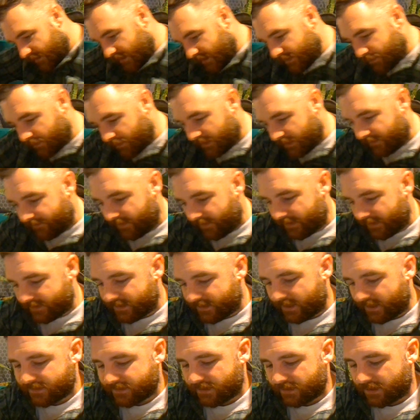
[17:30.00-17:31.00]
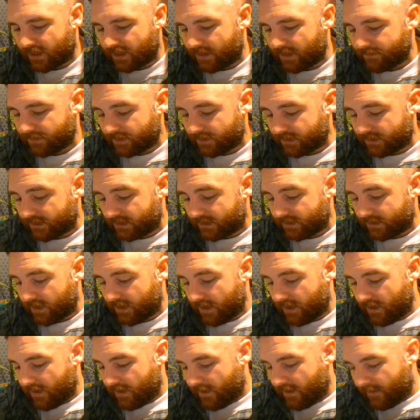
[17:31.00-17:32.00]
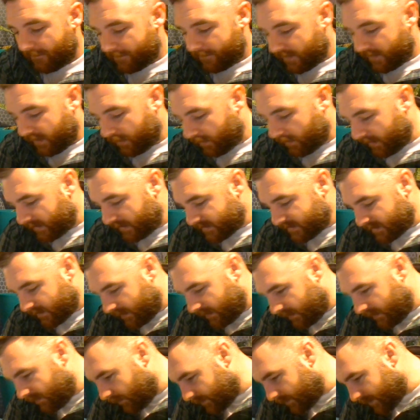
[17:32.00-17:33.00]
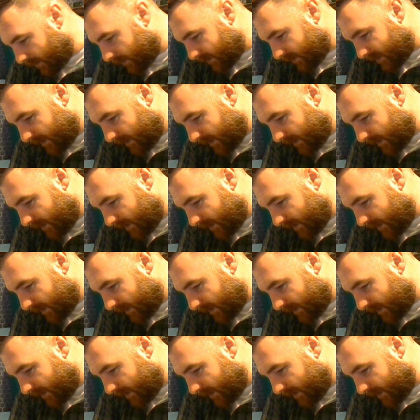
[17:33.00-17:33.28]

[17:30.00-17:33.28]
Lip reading: that's pretty fantastic. I'm gonna, those aren't